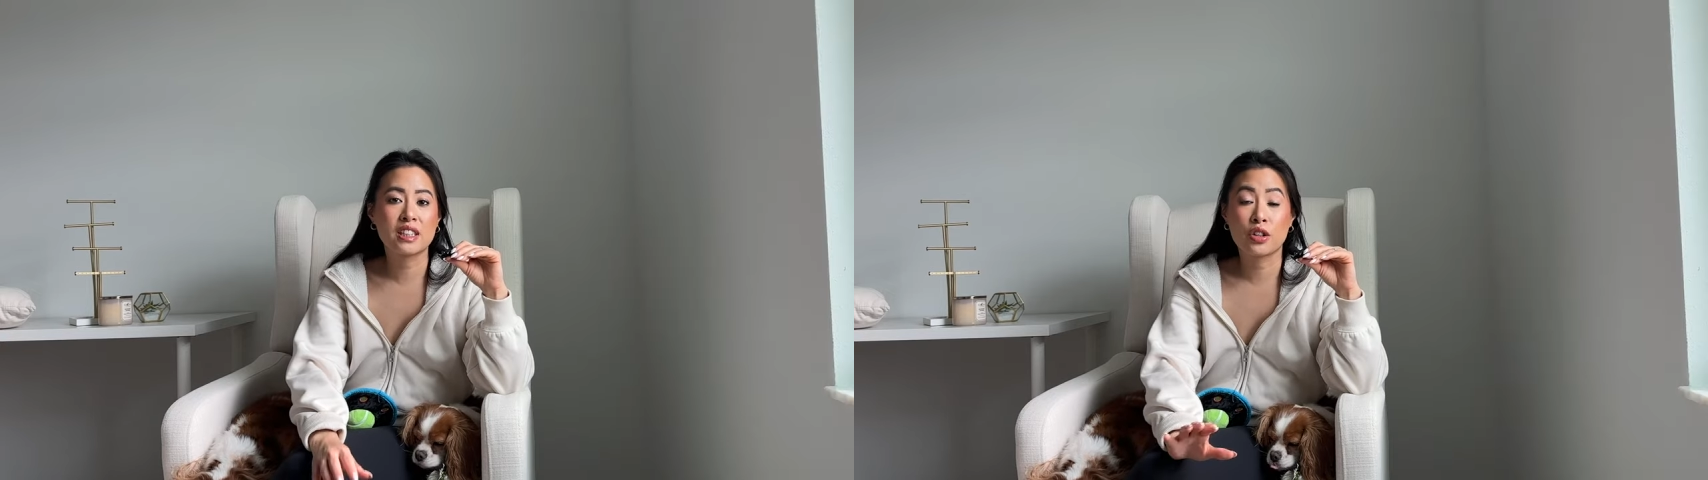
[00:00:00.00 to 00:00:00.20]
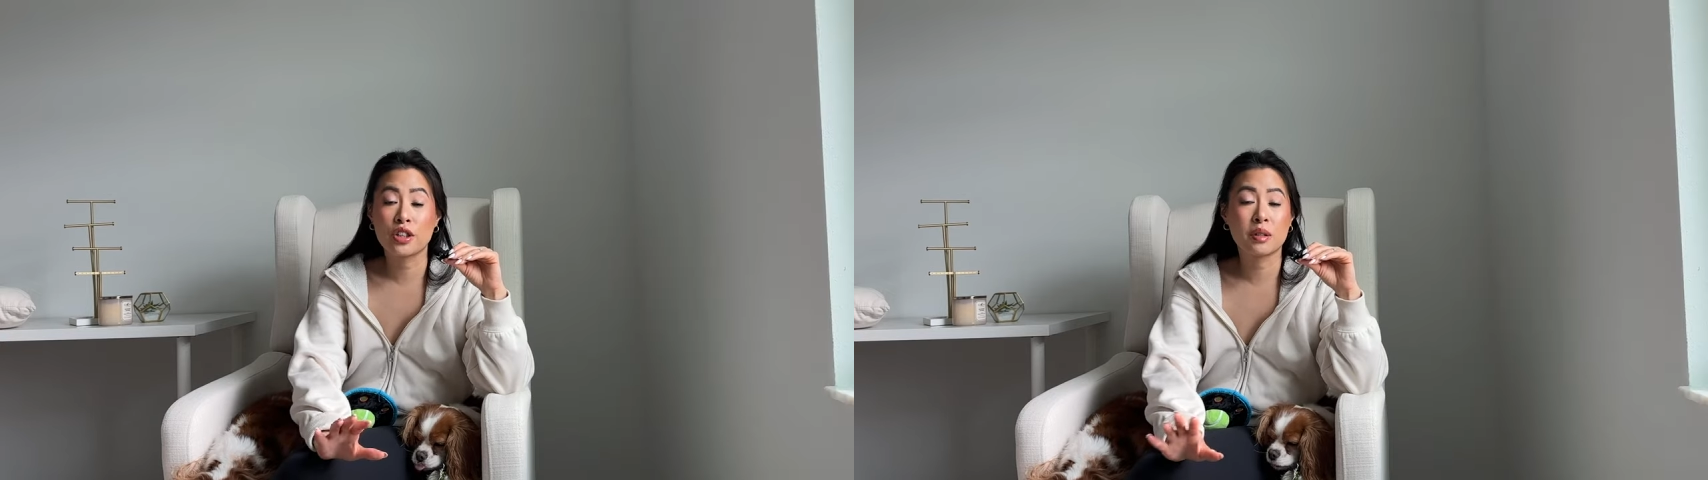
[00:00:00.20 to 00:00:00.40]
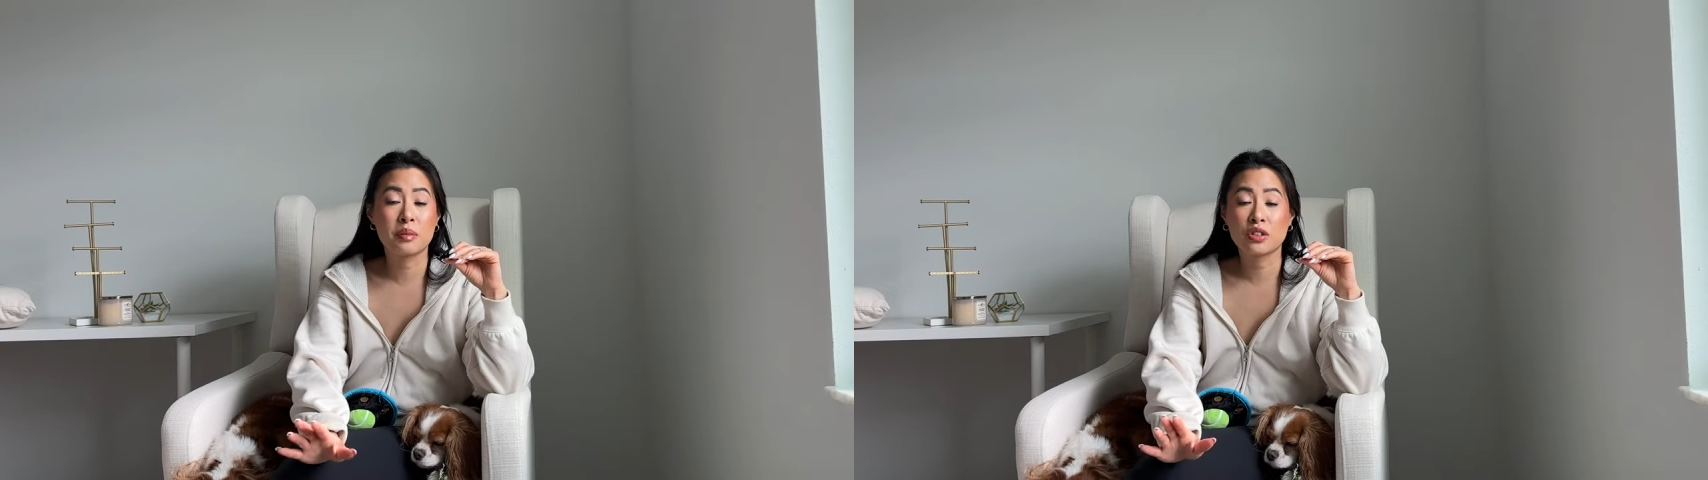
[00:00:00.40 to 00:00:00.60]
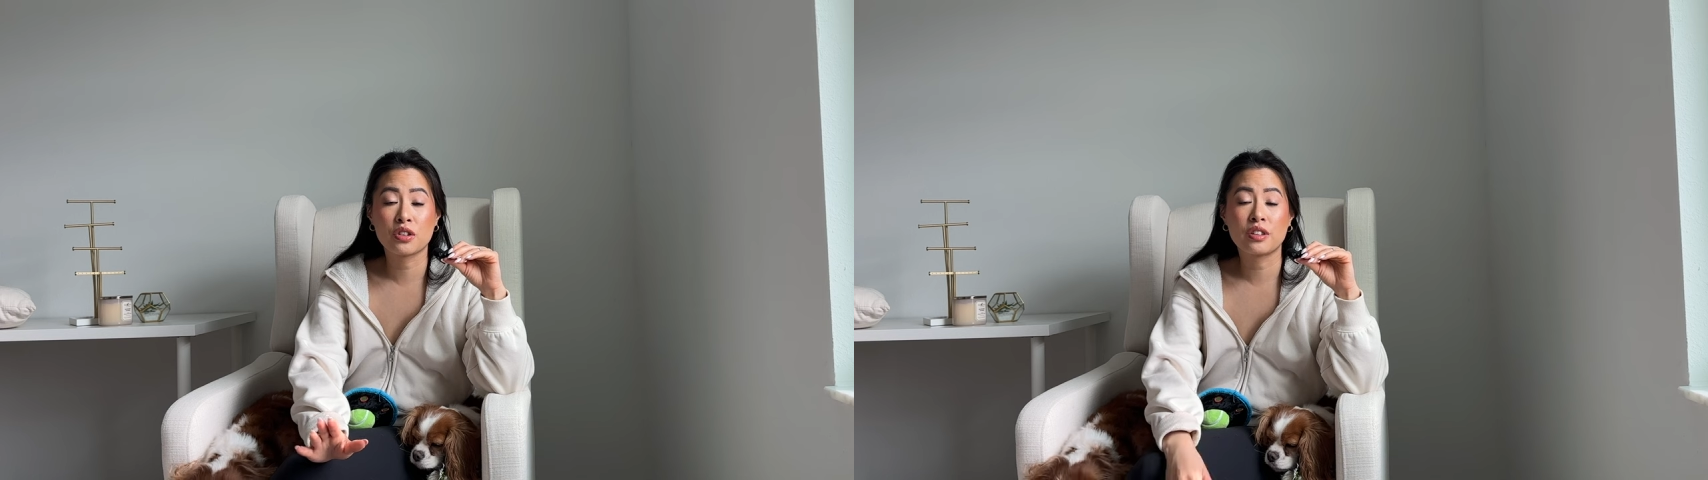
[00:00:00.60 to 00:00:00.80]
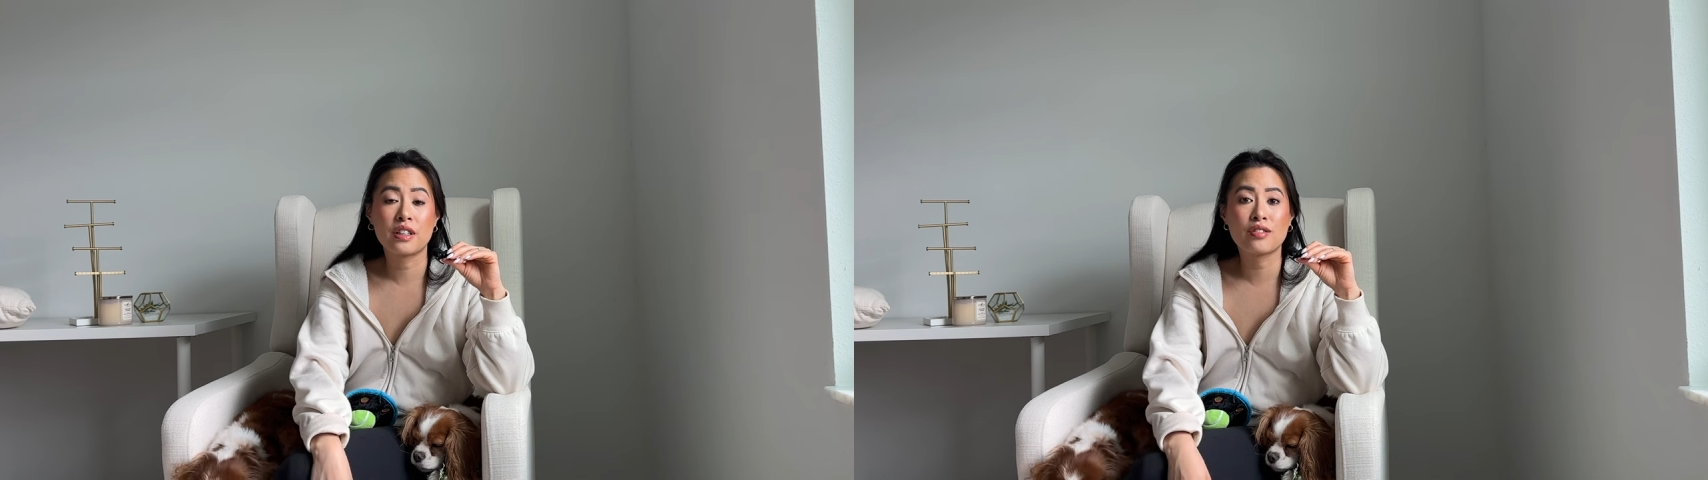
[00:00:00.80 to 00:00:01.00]
the Herky and Milton
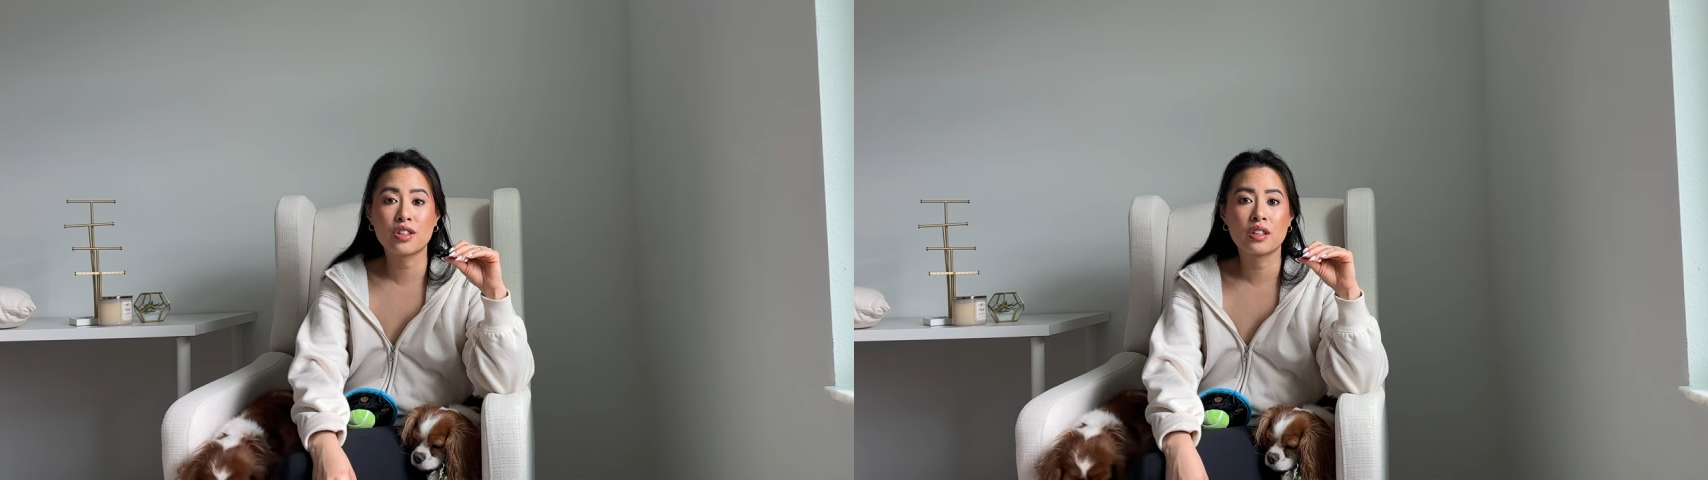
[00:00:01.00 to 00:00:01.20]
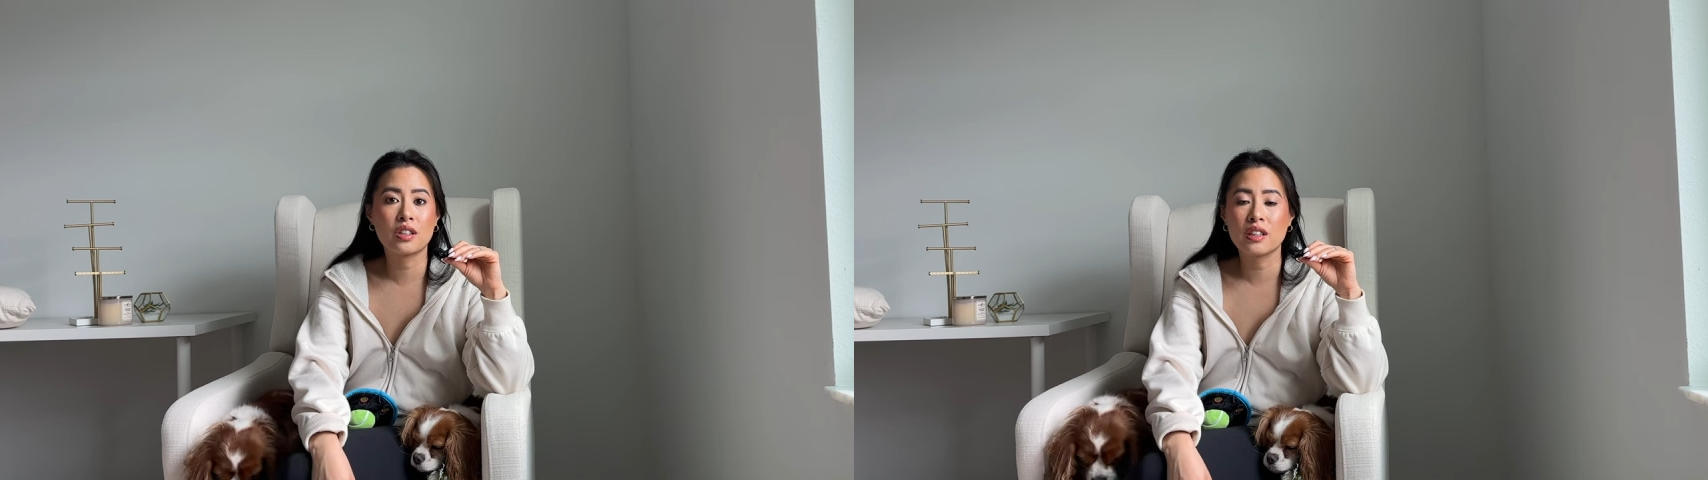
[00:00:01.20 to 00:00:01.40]
are never